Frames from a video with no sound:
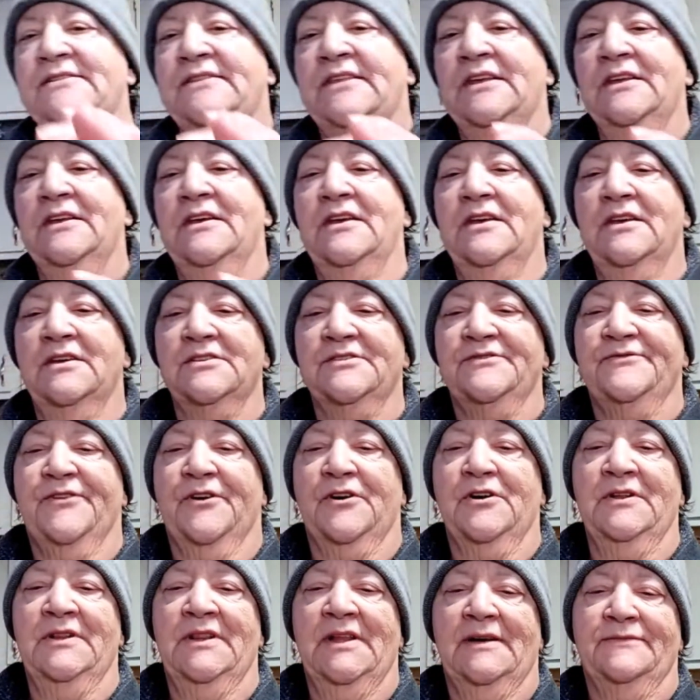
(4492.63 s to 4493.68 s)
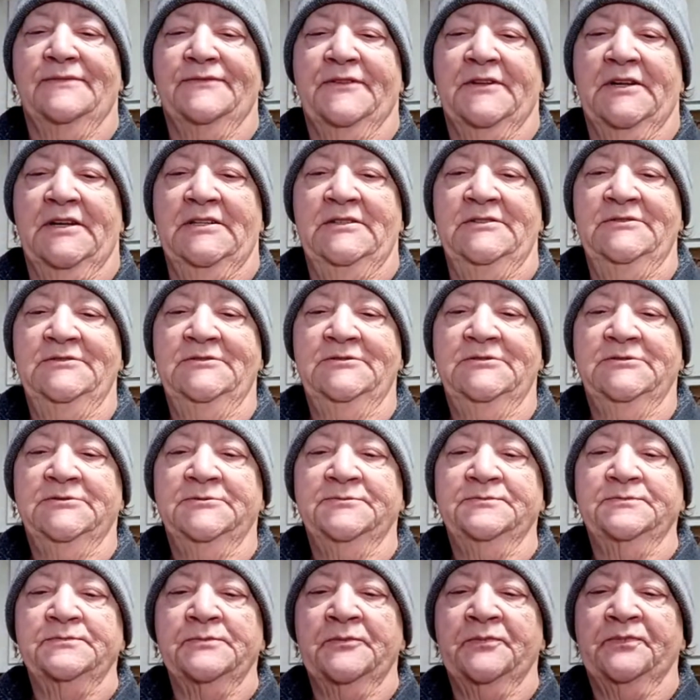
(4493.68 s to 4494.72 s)
think he is very lovely.
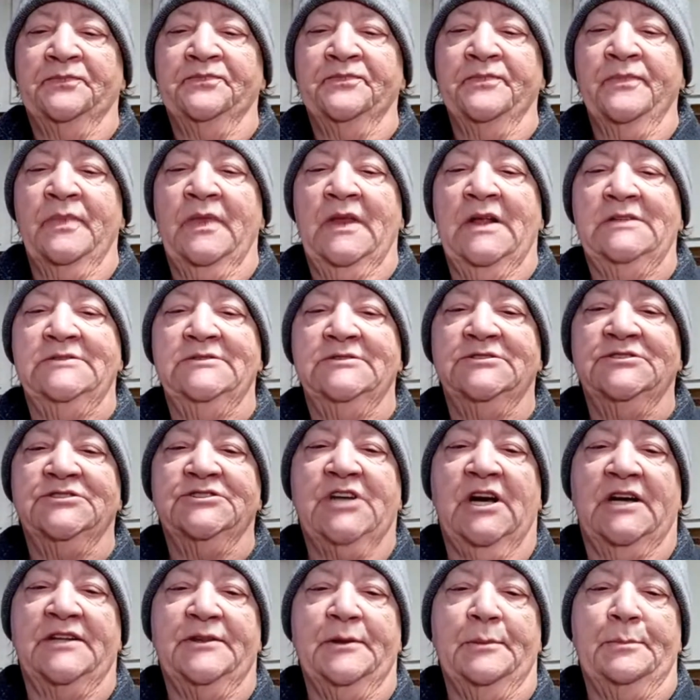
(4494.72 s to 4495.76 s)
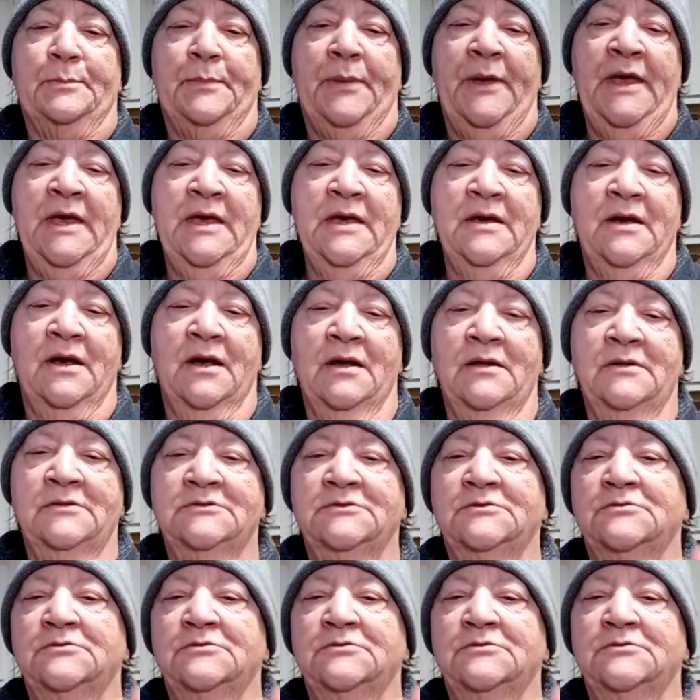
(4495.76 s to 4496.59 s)
He's got the pink